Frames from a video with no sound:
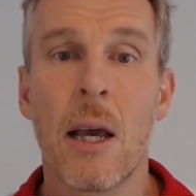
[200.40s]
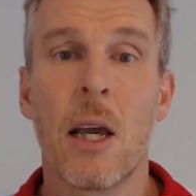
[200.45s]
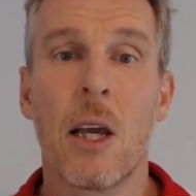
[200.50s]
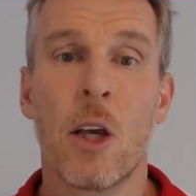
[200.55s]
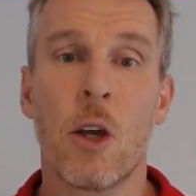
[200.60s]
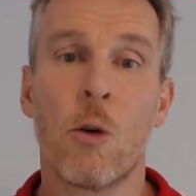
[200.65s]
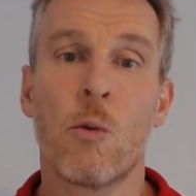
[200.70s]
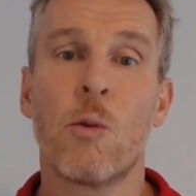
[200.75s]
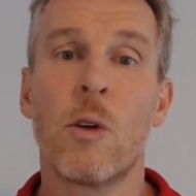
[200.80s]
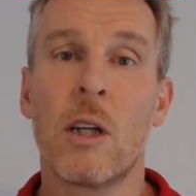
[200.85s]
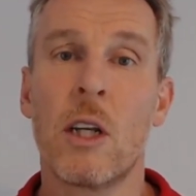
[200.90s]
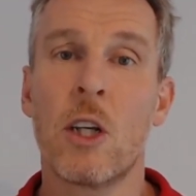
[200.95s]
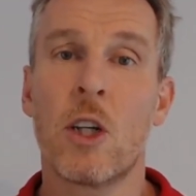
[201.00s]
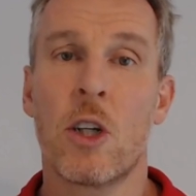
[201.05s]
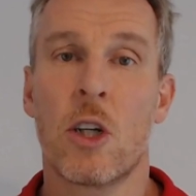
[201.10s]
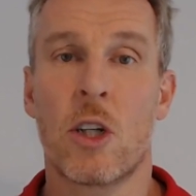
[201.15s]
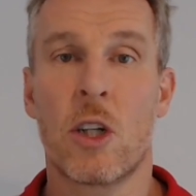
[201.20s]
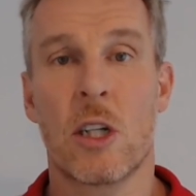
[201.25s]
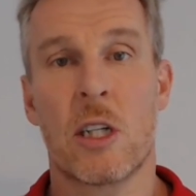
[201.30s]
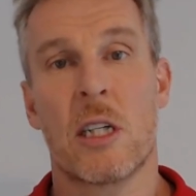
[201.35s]
You really
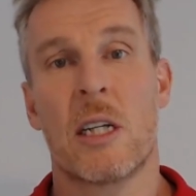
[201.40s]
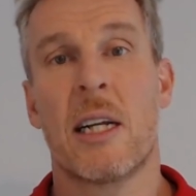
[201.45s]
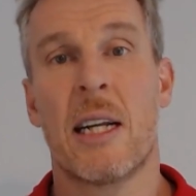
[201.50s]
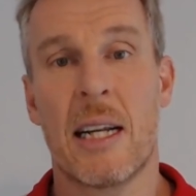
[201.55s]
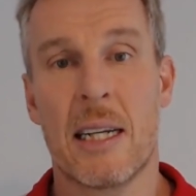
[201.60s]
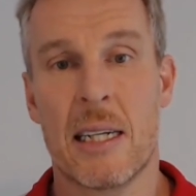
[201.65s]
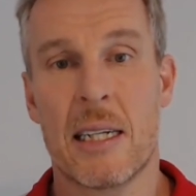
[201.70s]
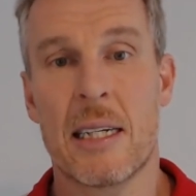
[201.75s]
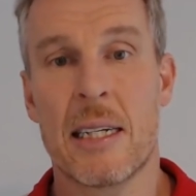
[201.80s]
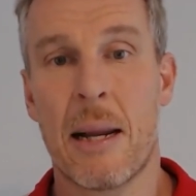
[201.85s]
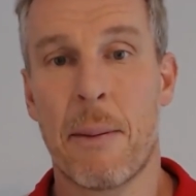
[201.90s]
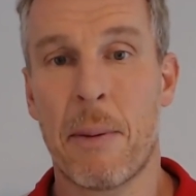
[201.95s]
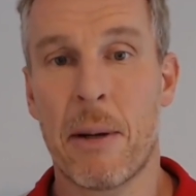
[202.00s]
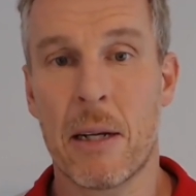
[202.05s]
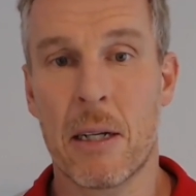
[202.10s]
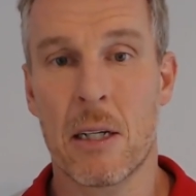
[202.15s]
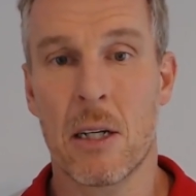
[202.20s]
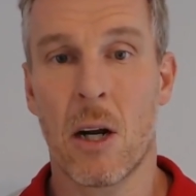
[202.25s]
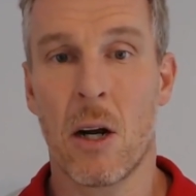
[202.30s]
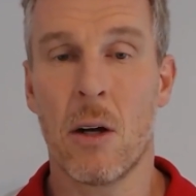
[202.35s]
should just see that as a
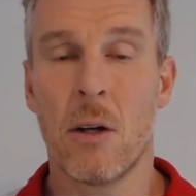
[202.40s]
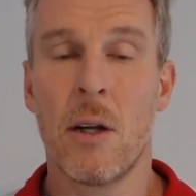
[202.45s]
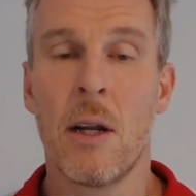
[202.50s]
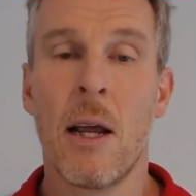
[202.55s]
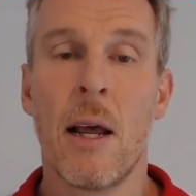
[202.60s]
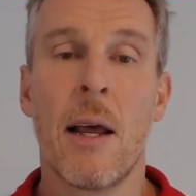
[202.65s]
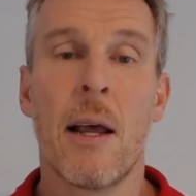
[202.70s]
stepping stone.